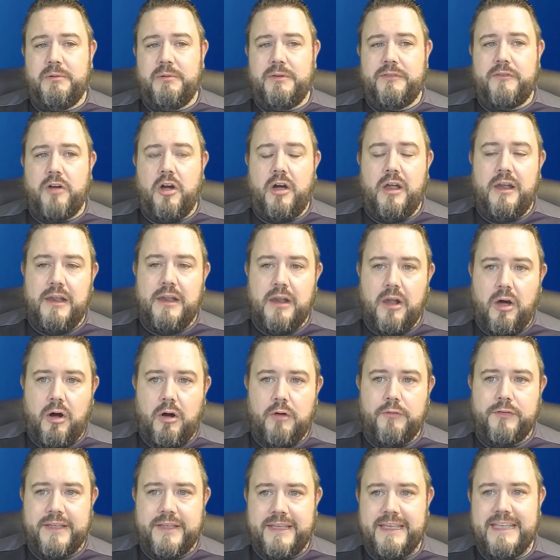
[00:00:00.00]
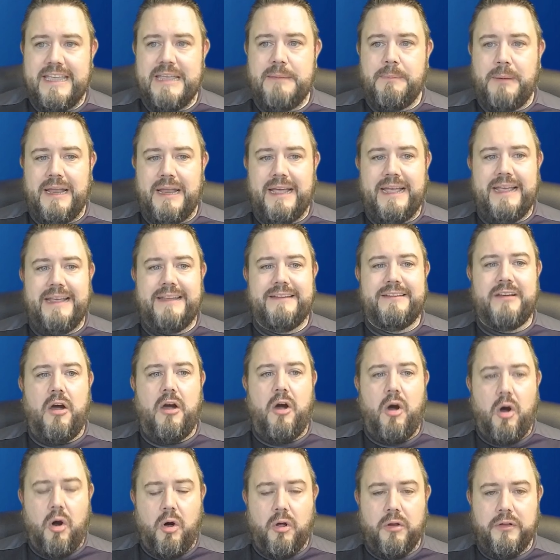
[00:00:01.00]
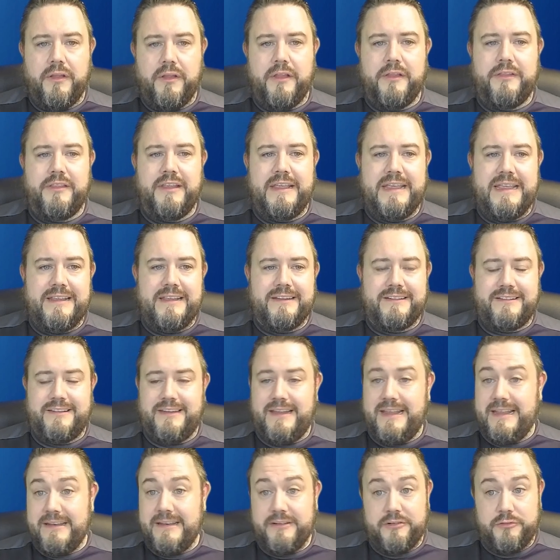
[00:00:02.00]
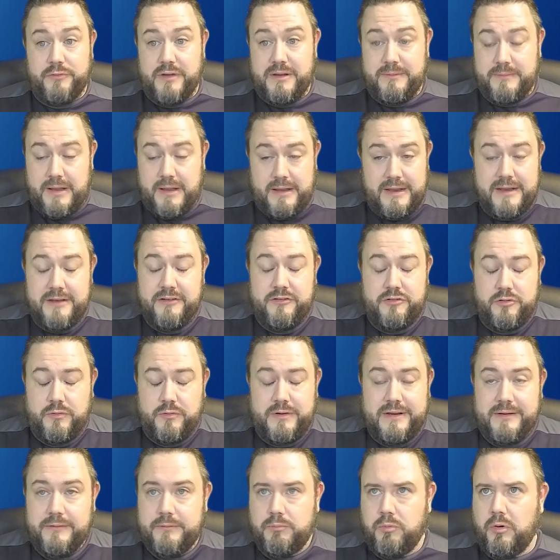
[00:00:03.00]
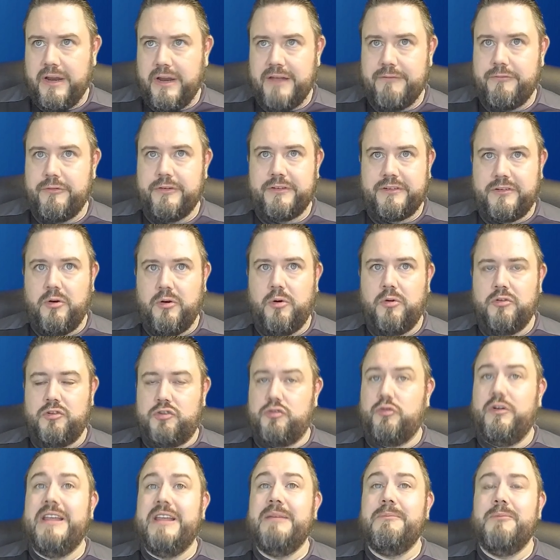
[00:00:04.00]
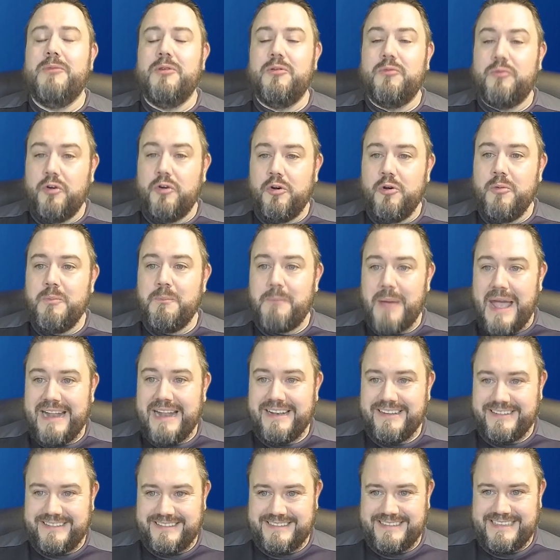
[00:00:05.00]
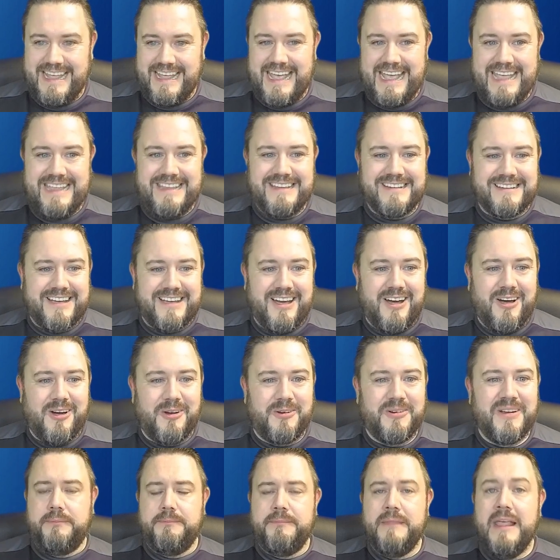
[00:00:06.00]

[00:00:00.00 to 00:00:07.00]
We've got a lot of key players on the injury, whatever it's called, treatment room bench. There you go.